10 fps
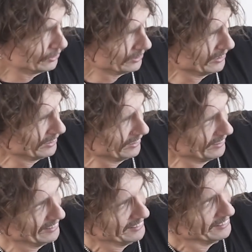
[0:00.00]

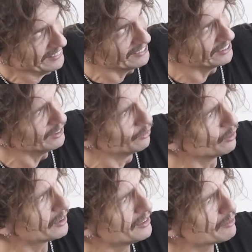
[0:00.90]
Justin
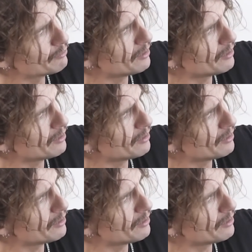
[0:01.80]
Hawkins